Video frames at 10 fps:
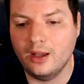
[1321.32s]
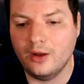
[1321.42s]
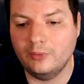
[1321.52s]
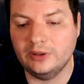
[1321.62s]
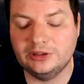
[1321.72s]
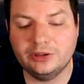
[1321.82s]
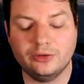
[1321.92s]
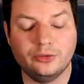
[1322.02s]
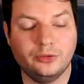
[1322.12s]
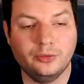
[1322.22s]
we
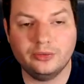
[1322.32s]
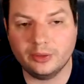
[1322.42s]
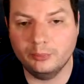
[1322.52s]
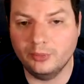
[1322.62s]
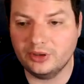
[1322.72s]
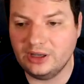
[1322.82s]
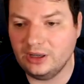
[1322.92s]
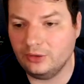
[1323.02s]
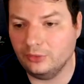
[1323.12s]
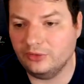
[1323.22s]
just took some money
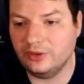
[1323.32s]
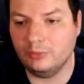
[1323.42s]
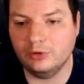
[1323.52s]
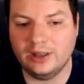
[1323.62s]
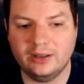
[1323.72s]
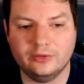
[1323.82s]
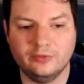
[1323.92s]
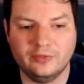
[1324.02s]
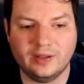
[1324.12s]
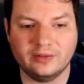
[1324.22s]
to simulate the
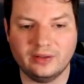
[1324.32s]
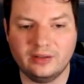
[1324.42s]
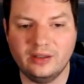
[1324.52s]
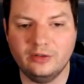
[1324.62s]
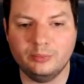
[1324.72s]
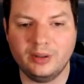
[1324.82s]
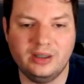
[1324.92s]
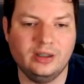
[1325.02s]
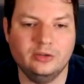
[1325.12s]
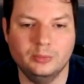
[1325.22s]
fact that he's
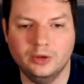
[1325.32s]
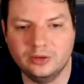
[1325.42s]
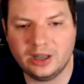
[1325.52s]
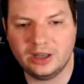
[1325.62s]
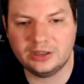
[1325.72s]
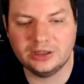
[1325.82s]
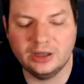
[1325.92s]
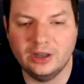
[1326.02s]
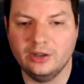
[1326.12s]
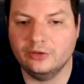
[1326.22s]
paying his mortgage,
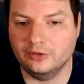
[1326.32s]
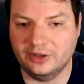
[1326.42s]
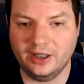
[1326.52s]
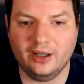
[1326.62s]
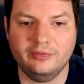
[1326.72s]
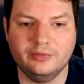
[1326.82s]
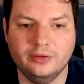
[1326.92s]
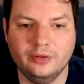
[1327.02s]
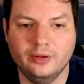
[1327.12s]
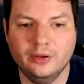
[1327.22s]
the day
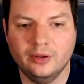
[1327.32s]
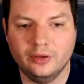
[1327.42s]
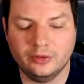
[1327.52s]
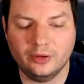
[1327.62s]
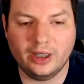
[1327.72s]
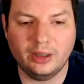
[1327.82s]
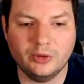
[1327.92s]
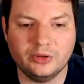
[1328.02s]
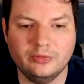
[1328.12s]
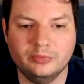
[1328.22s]
after, the
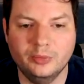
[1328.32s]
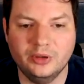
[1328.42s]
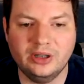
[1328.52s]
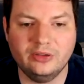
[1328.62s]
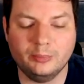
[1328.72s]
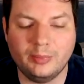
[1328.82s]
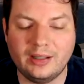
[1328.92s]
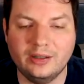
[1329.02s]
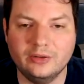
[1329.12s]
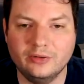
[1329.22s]
amount of money, the
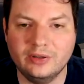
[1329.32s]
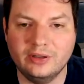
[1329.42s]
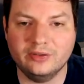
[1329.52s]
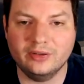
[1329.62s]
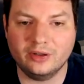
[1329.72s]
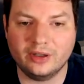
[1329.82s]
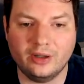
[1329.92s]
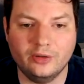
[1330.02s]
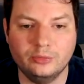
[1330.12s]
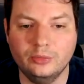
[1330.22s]
balance of his
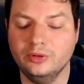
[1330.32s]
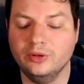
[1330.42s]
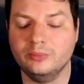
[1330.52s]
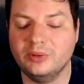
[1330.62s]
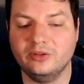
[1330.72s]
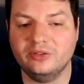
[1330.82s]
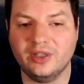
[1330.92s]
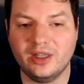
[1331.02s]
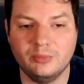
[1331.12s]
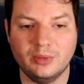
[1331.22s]
account would not be the
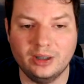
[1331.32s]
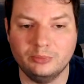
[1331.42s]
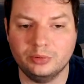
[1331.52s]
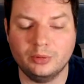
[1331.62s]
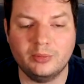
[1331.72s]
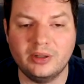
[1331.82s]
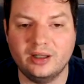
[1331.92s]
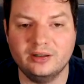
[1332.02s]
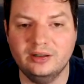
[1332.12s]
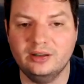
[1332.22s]
same. And probably
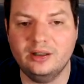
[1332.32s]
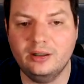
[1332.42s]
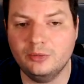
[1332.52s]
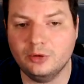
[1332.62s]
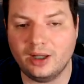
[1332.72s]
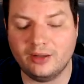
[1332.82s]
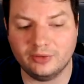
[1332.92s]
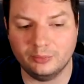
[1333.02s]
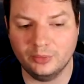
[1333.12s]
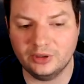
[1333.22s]
I needed him to have
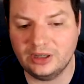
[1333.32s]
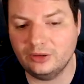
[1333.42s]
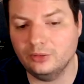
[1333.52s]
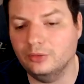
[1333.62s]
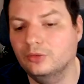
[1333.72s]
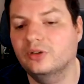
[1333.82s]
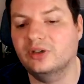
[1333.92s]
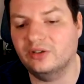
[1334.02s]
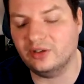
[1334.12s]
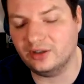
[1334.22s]
some money to do the
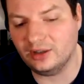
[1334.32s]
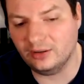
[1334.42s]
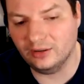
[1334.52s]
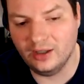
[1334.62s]
test I need.